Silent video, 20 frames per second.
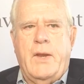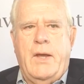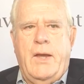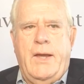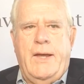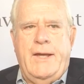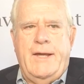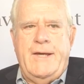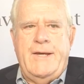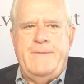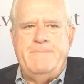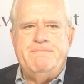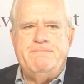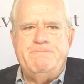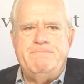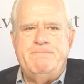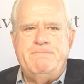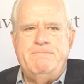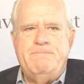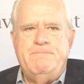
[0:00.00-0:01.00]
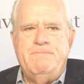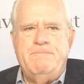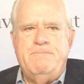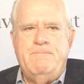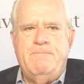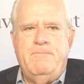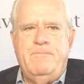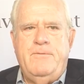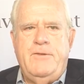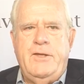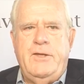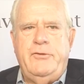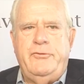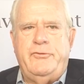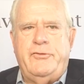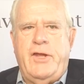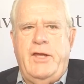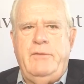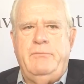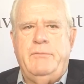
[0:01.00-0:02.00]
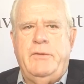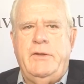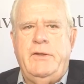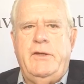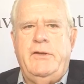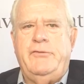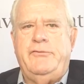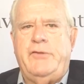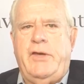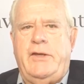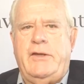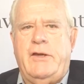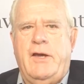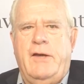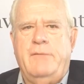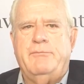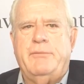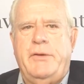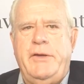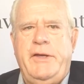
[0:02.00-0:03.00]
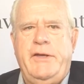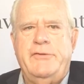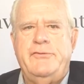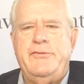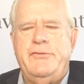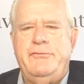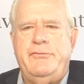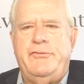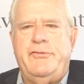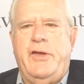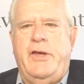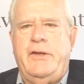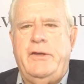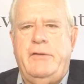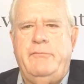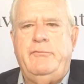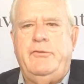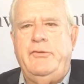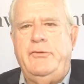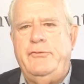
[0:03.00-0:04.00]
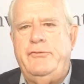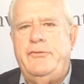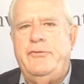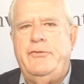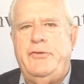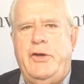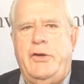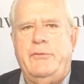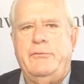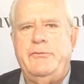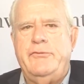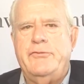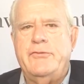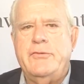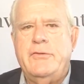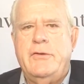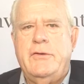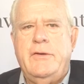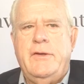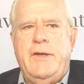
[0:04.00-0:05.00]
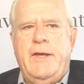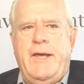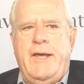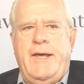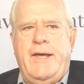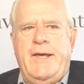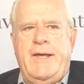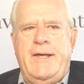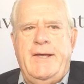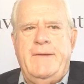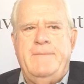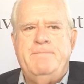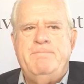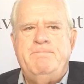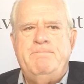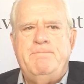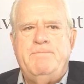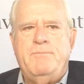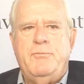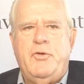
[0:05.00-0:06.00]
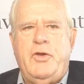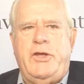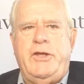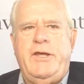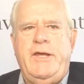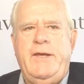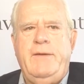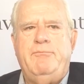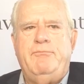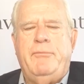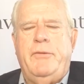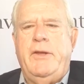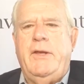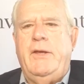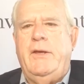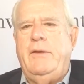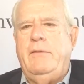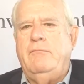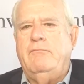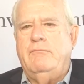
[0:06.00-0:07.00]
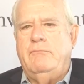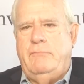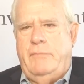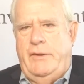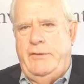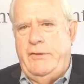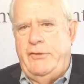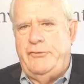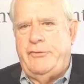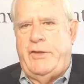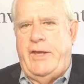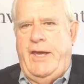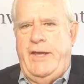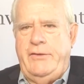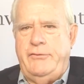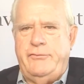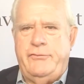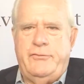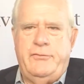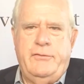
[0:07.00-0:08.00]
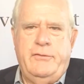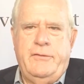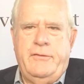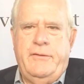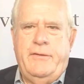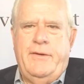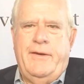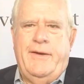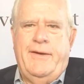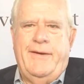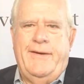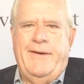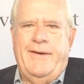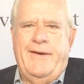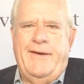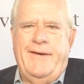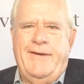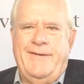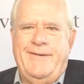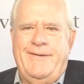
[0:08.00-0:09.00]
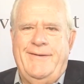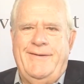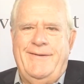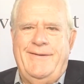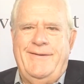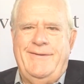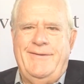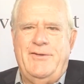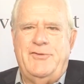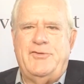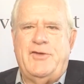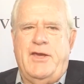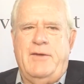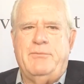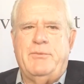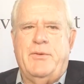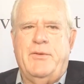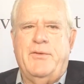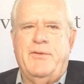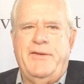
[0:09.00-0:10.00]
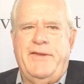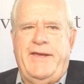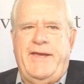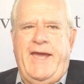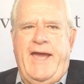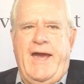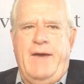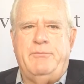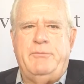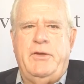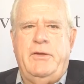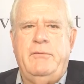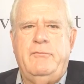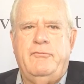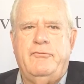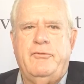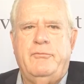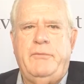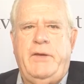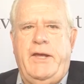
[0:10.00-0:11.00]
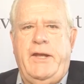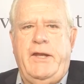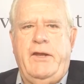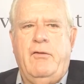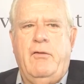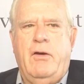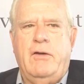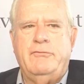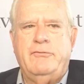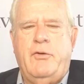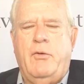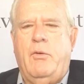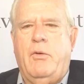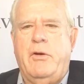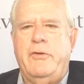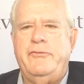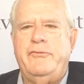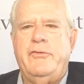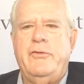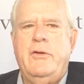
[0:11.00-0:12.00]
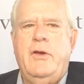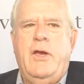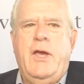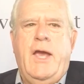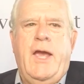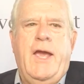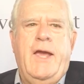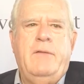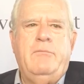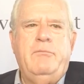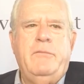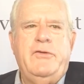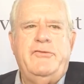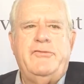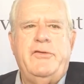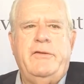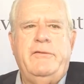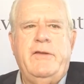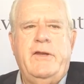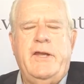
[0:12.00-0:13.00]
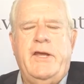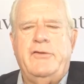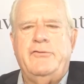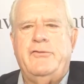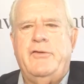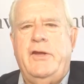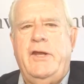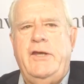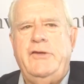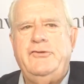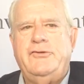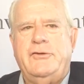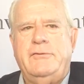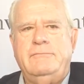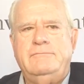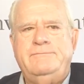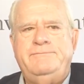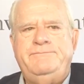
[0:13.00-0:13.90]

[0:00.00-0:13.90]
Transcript: The statement is a comprehensive set of do's and don'ts to keep in this case, the skipper or the captain from getting off course and missing the destination.